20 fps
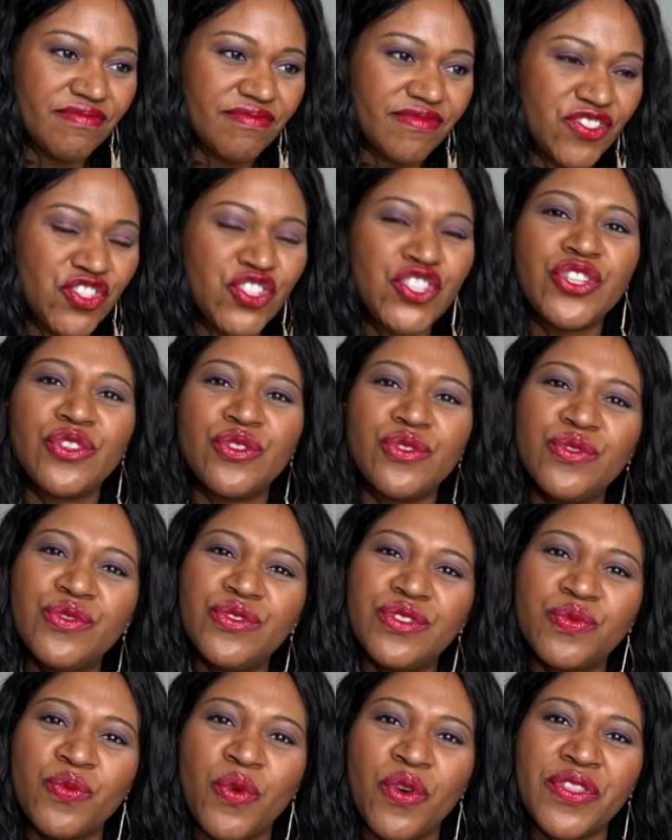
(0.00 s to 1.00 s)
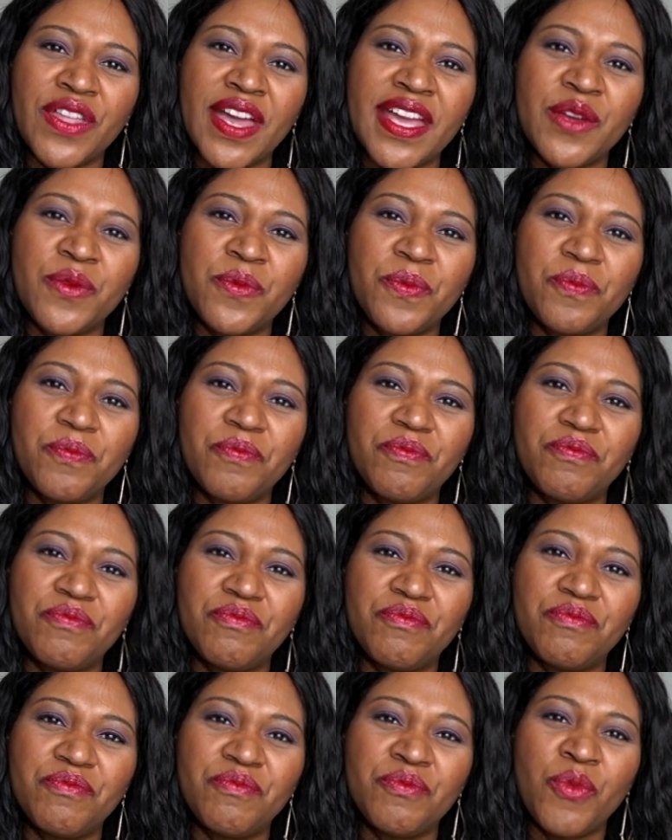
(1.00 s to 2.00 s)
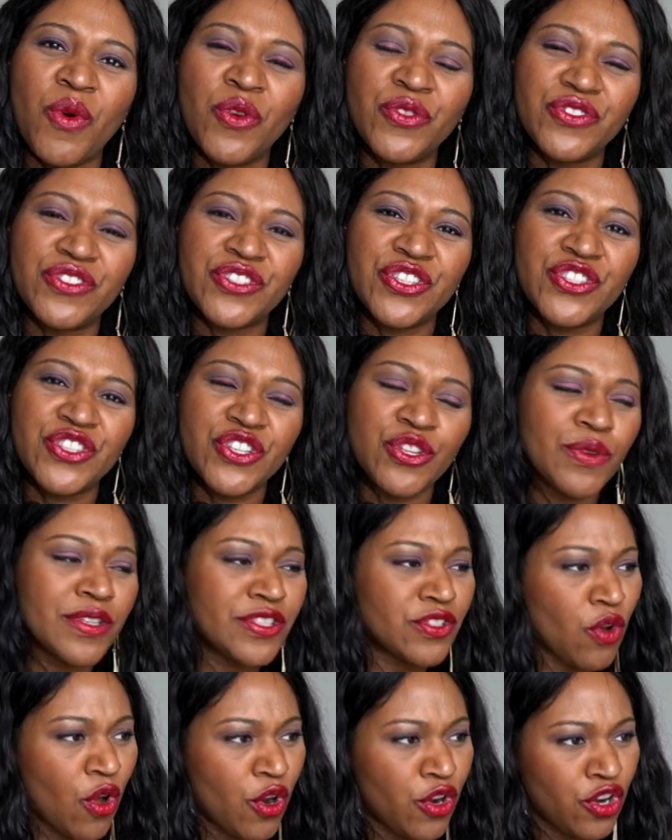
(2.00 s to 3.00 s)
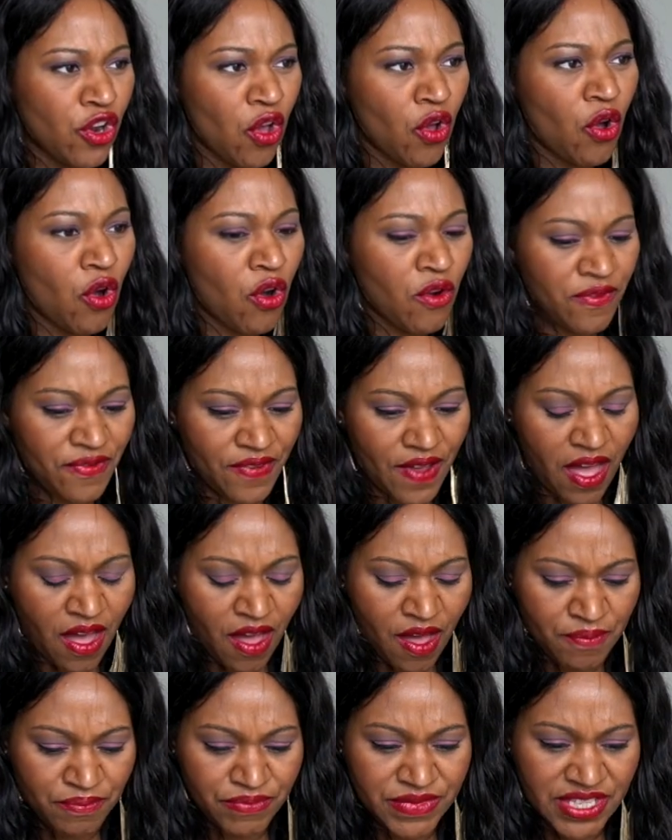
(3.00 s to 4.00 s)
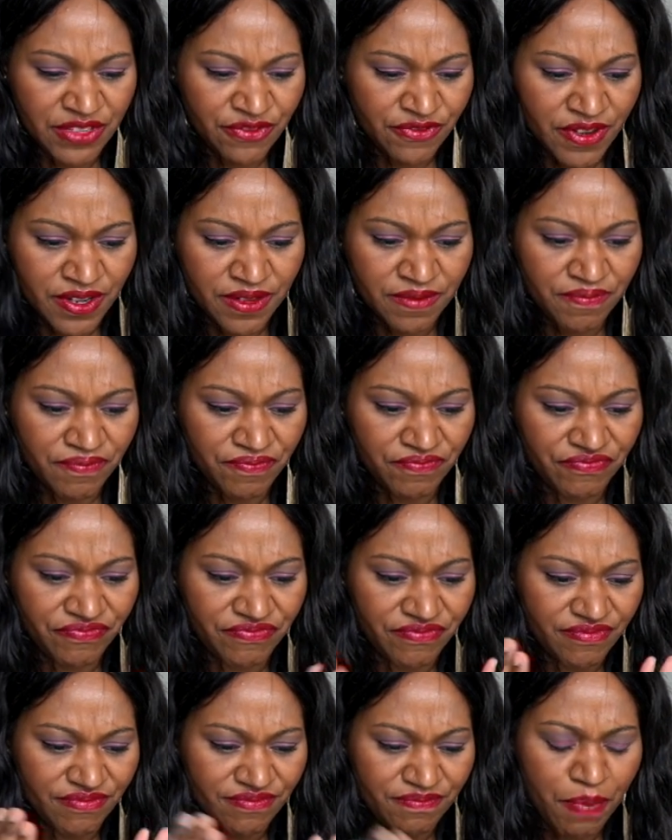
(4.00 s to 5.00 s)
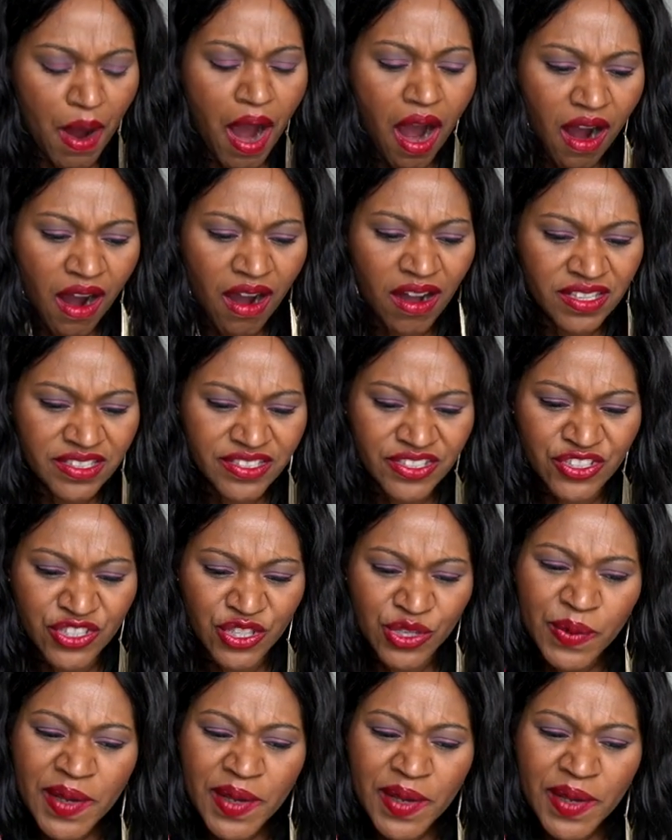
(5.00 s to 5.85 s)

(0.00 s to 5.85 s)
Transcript: choose what they want to do, it's got a lot of different parts to